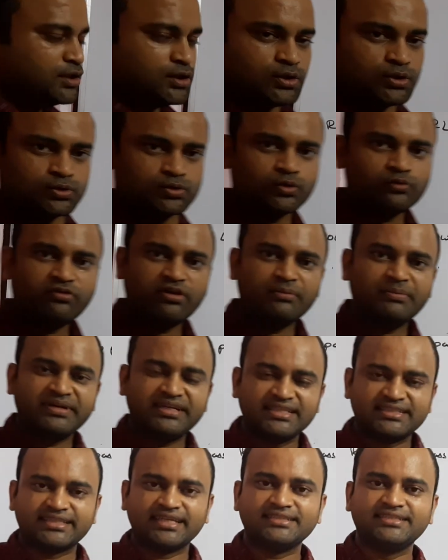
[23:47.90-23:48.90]
So we will be
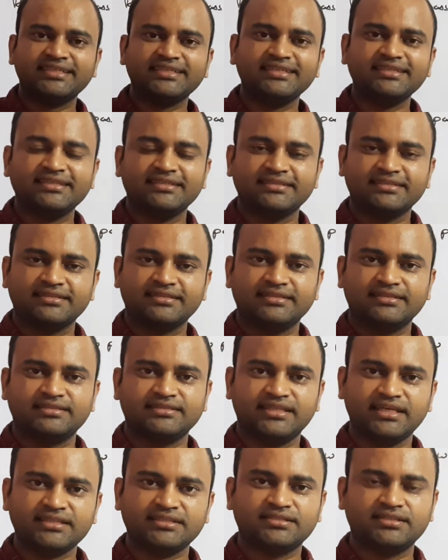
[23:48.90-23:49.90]
discussing
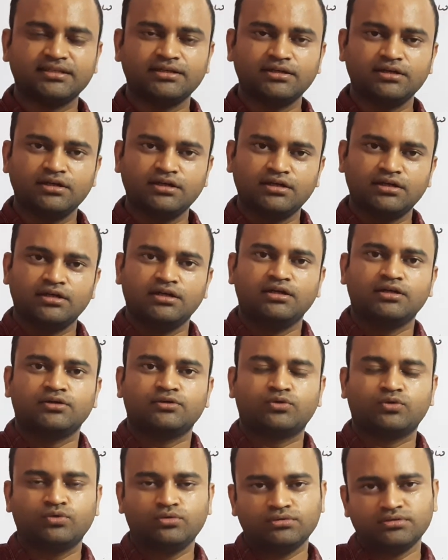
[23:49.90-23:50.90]
this
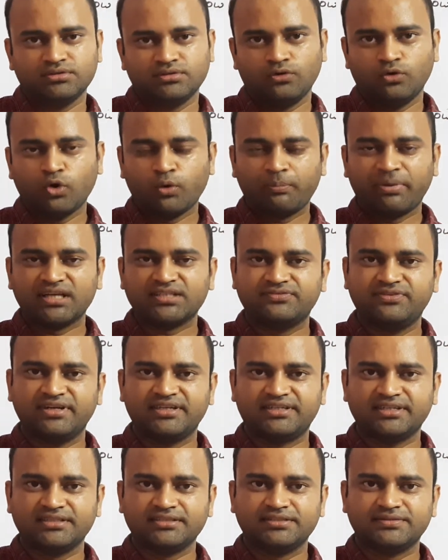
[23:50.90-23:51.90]
low pass
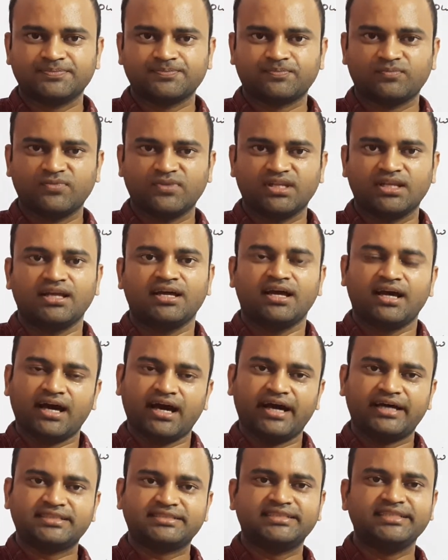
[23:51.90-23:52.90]
filters,
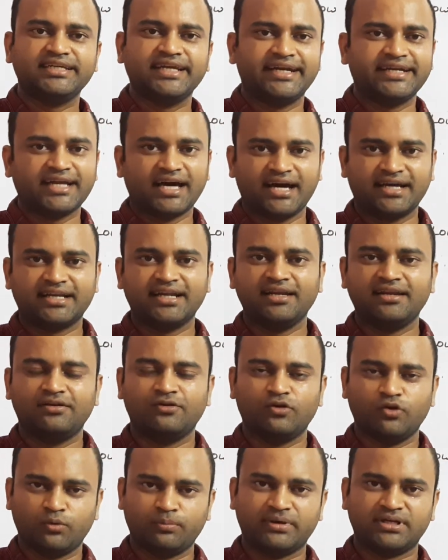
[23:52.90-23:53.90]
RC and
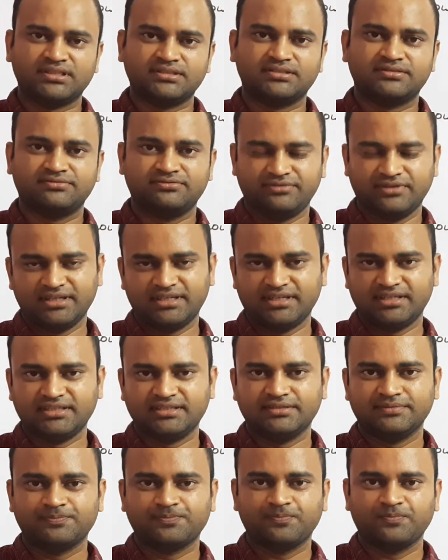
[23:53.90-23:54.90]
RL low pass filter,
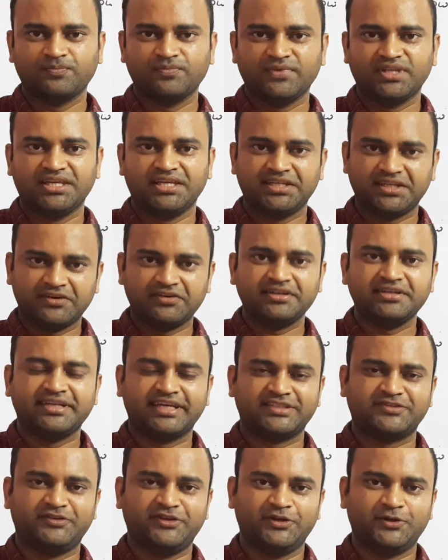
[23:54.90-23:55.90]
in our
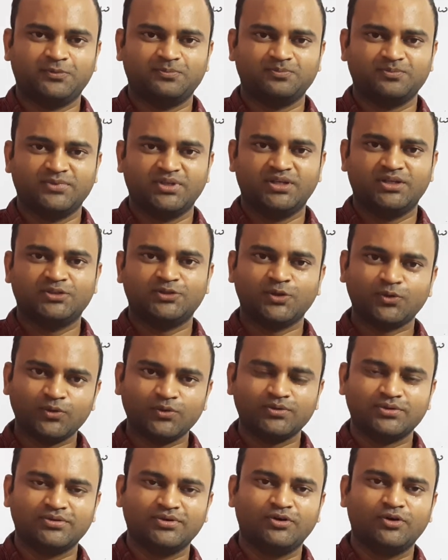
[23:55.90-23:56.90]
next video.
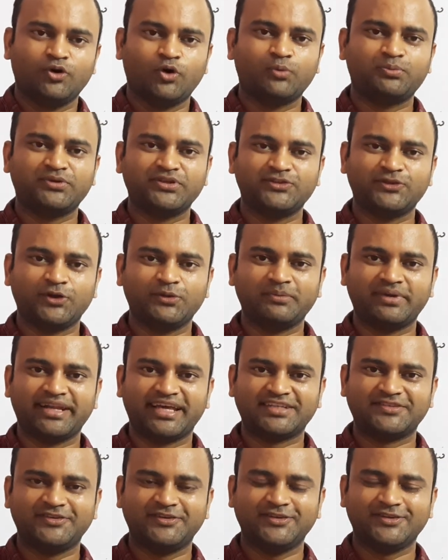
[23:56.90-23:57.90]
So hope to see you in my
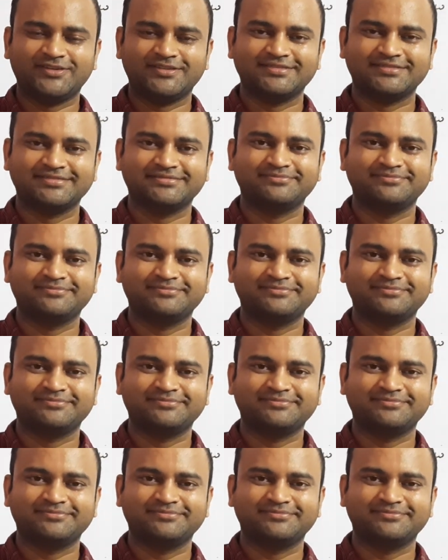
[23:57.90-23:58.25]
next video.